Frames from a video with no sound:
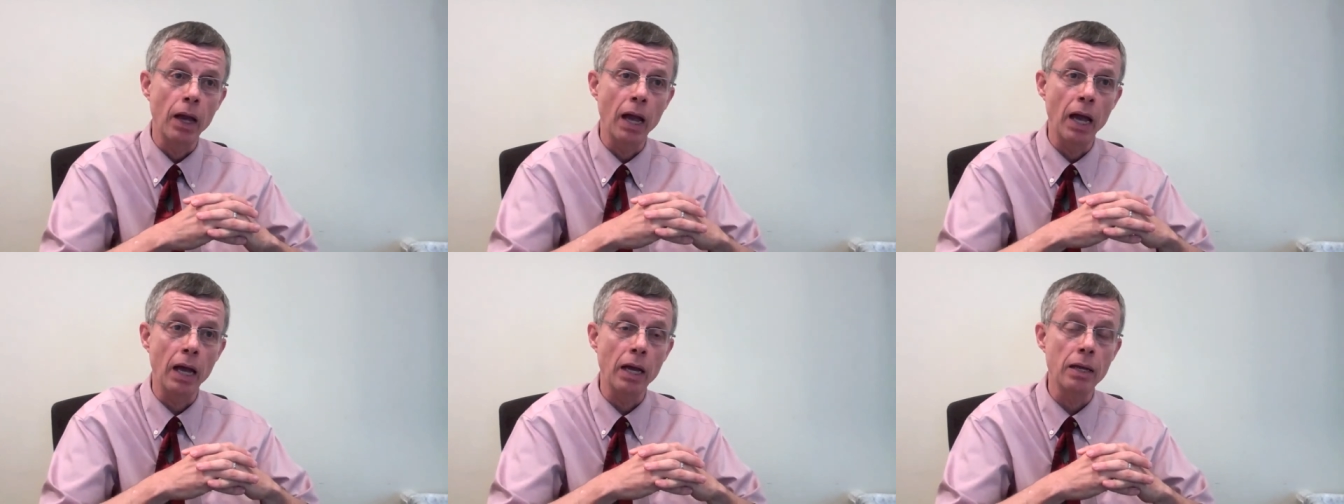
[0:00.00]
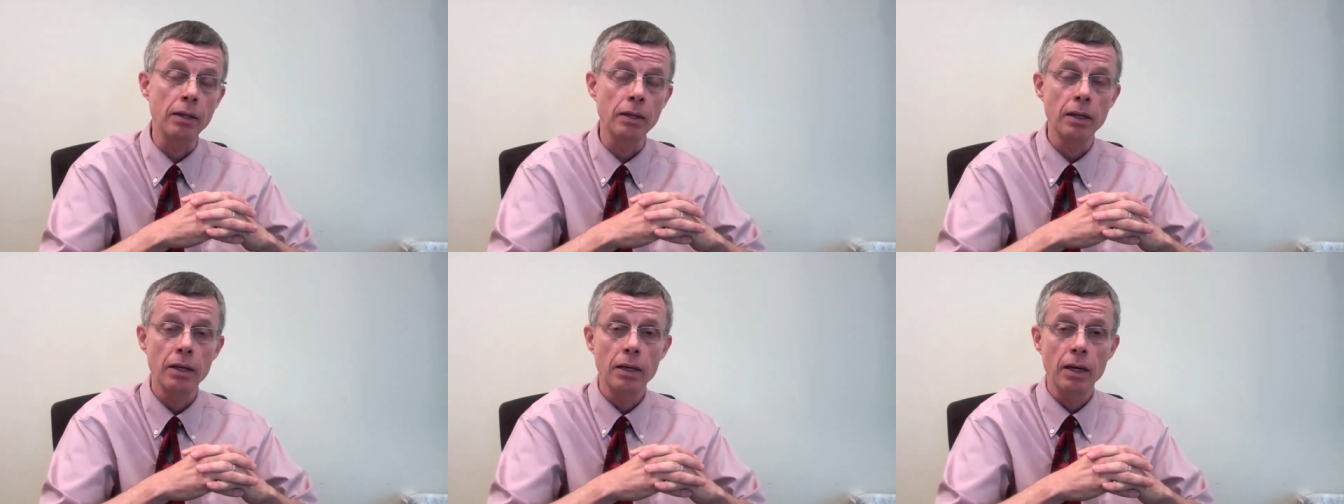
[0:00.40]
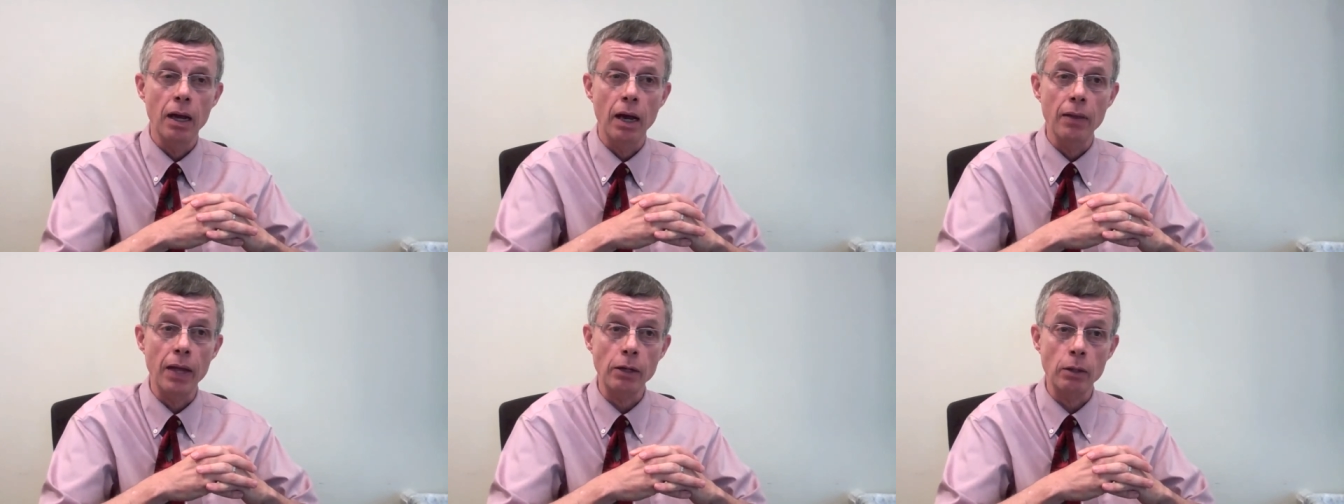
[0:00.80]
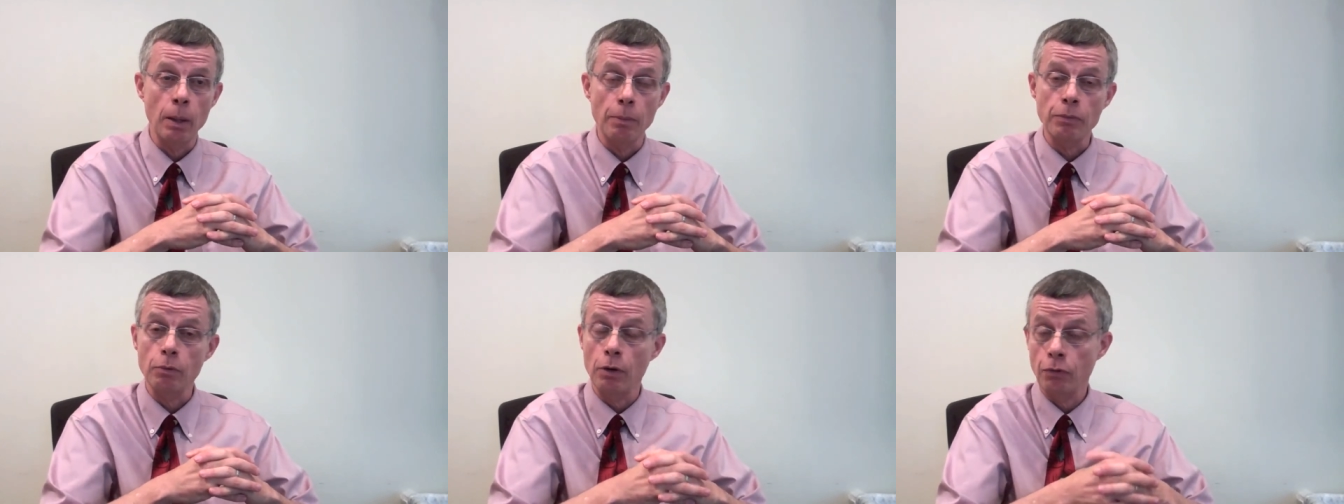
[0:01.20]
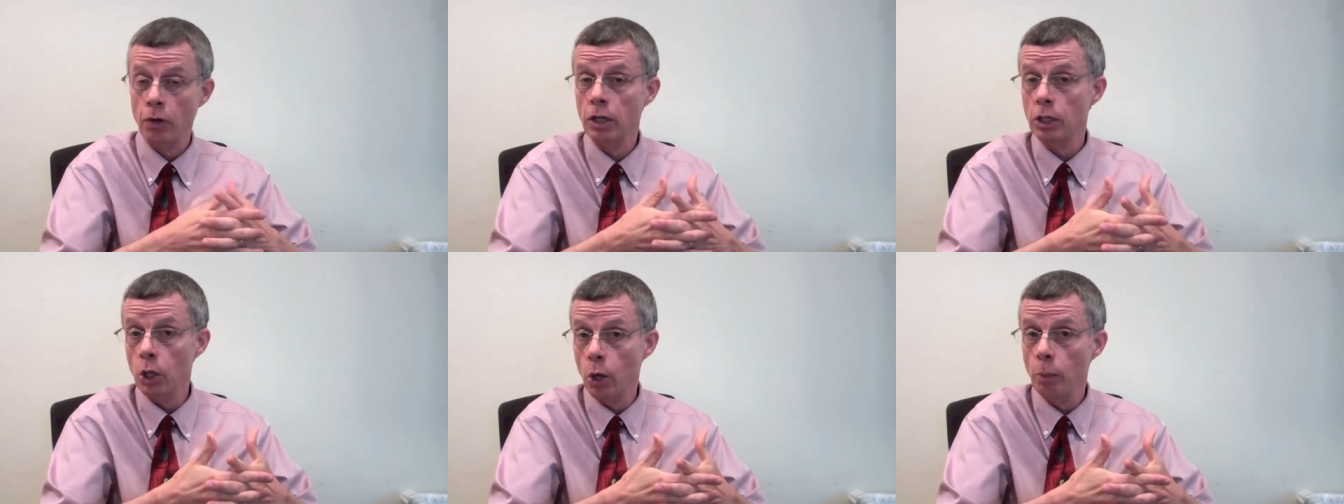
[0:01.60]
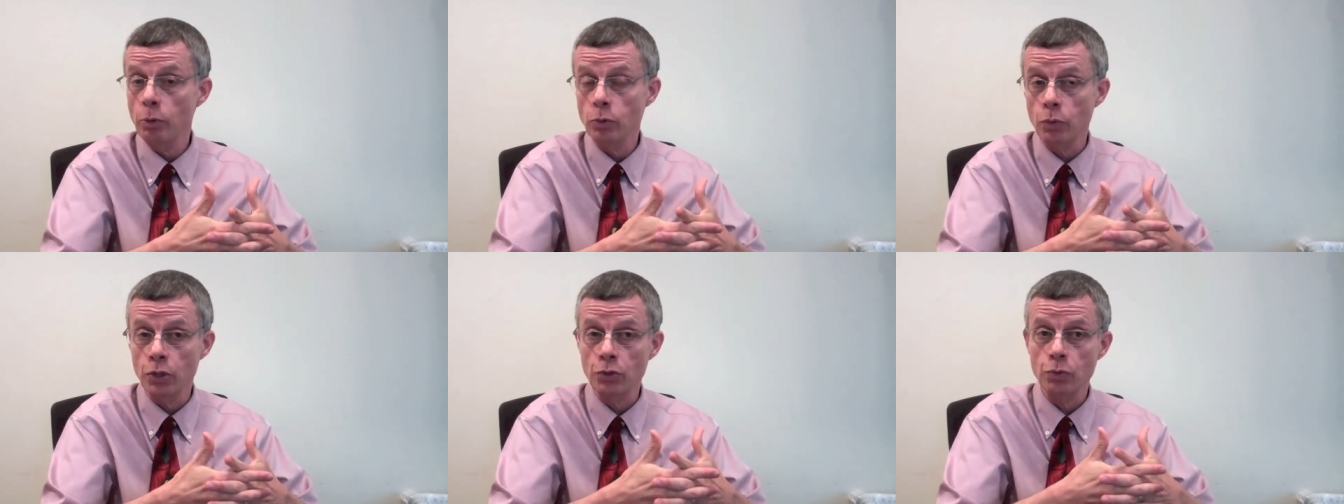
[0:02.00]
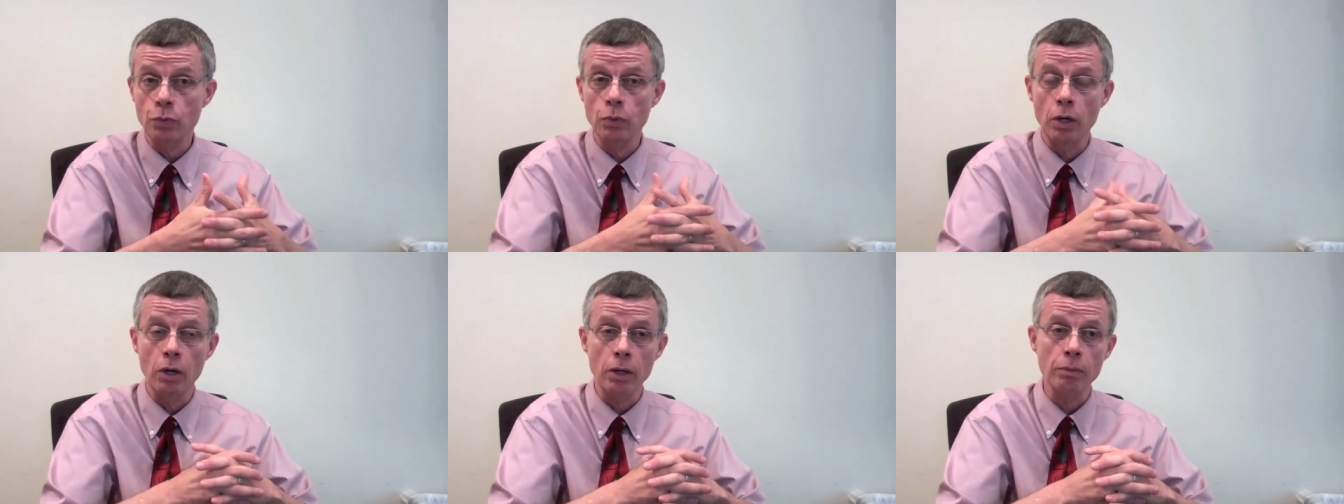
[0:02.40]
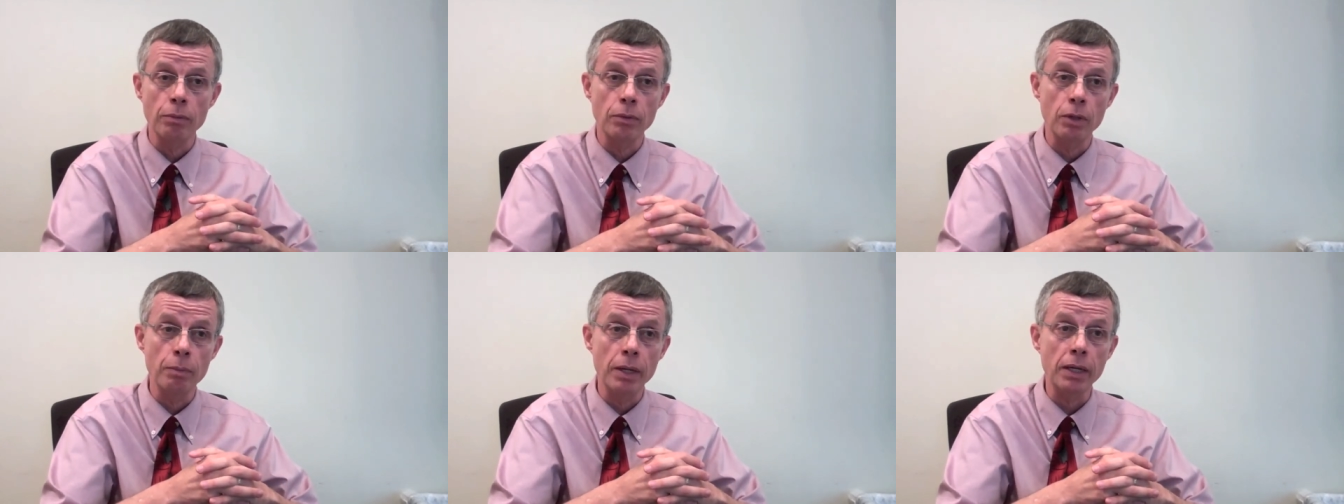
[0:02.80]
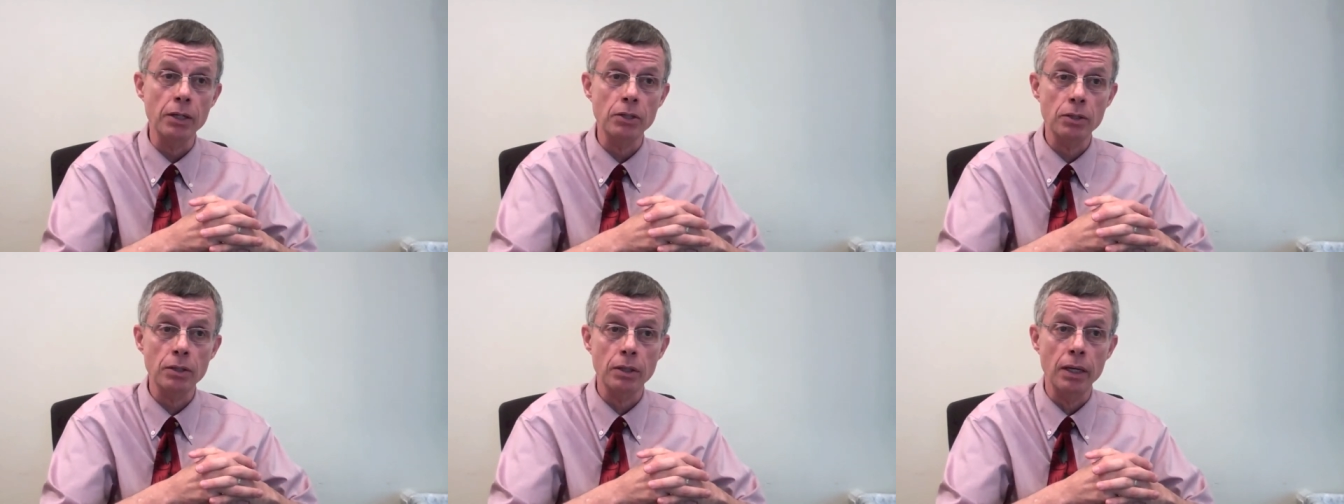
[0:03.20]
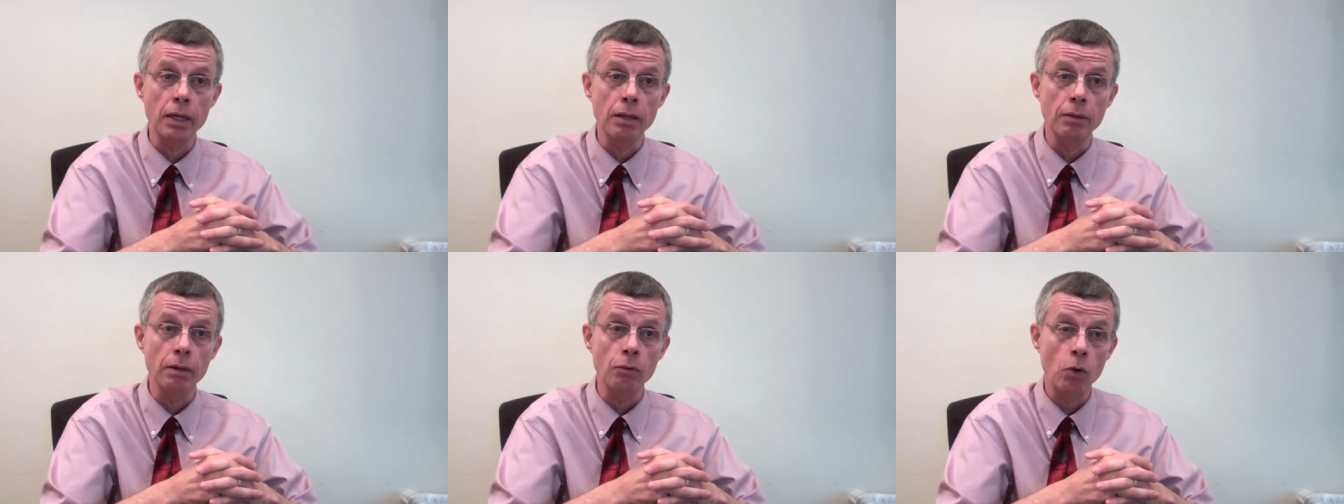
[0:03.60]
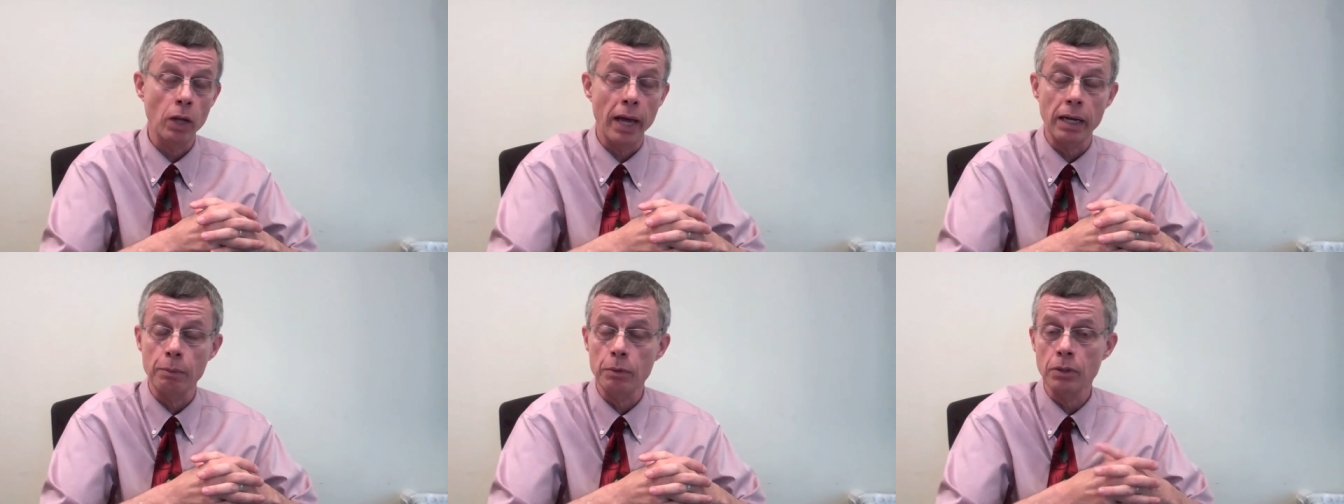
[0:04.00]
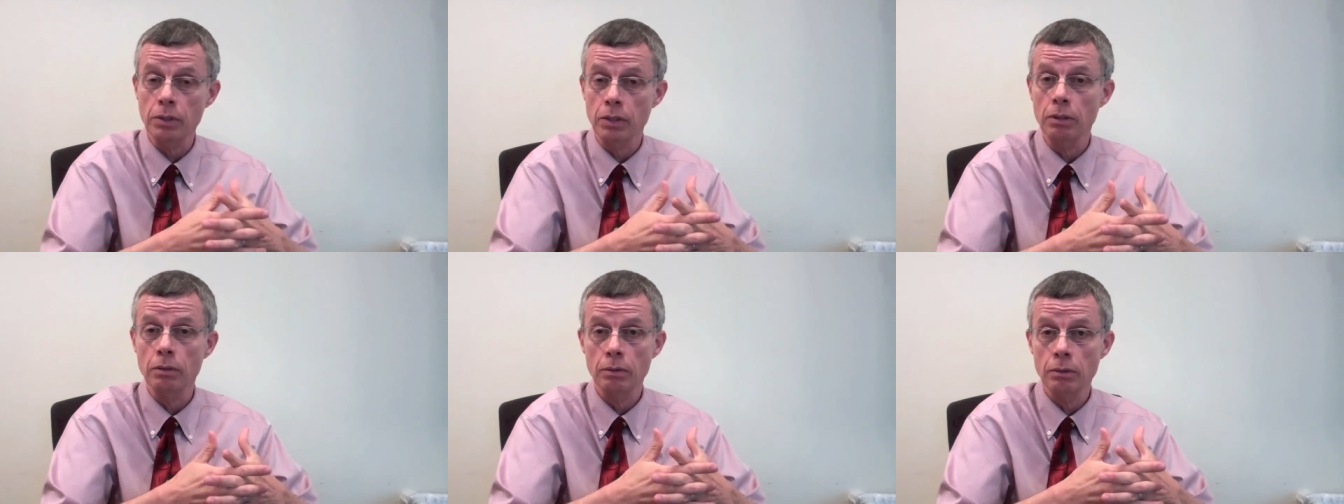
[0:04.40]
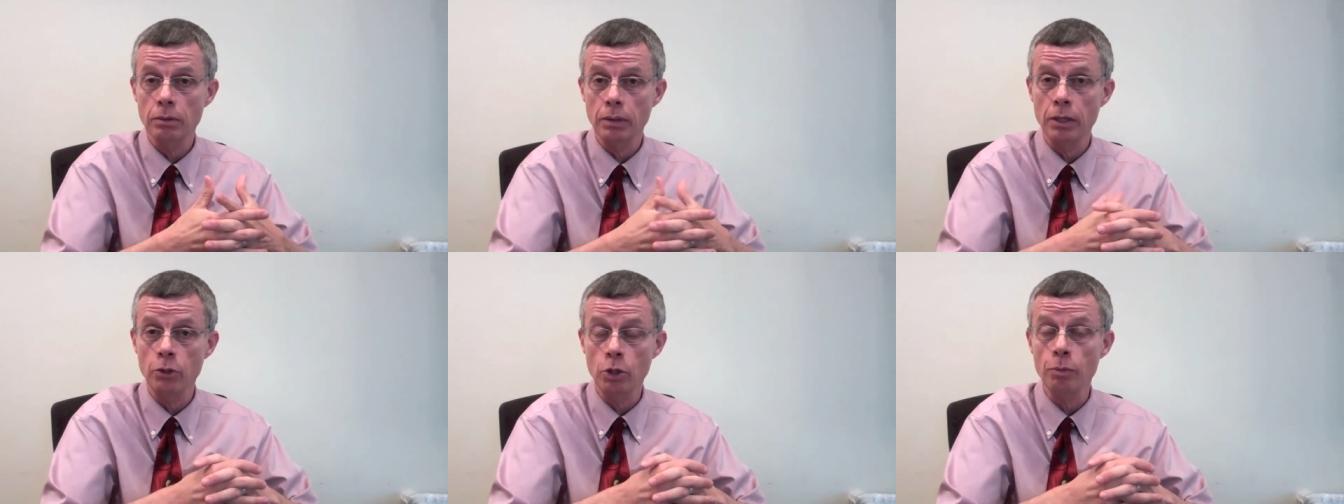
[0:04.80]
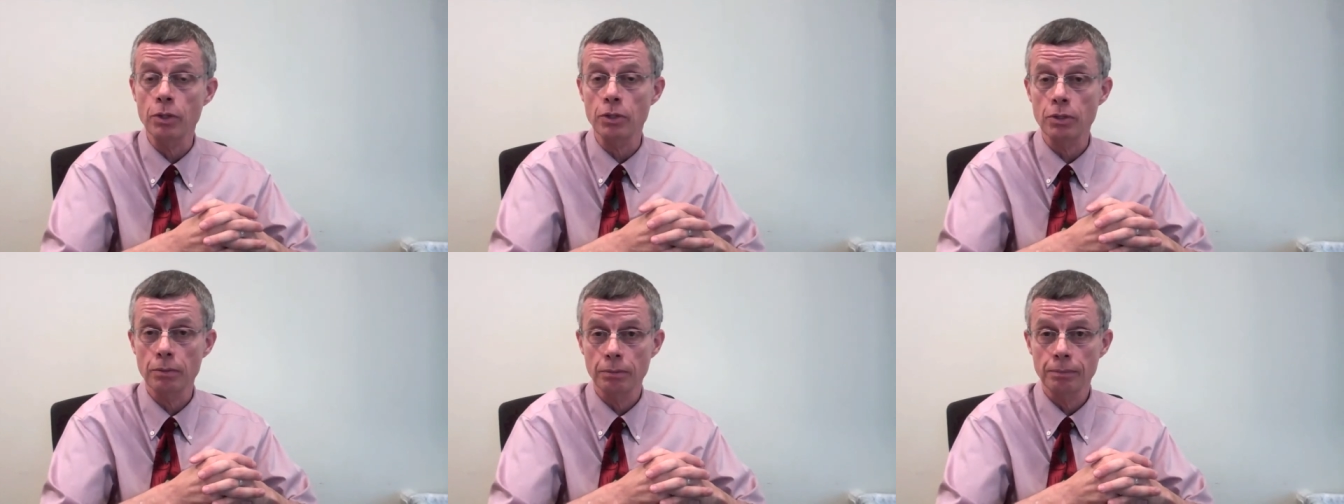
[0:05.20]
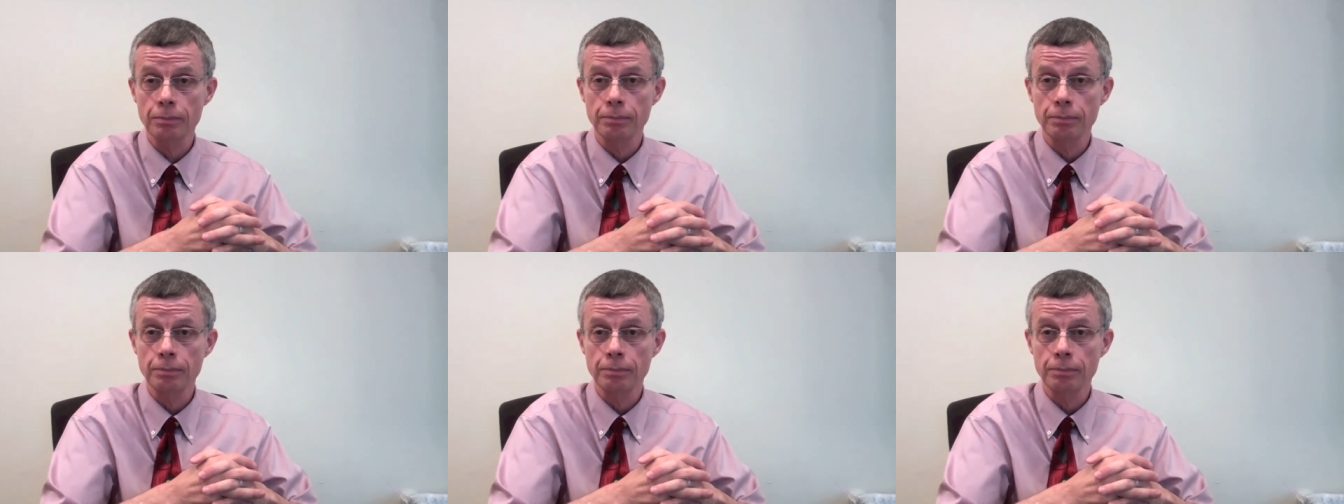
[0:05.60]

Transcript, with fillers: and that comes from our frontal lobes, which are the biggest in, of all animals and humans.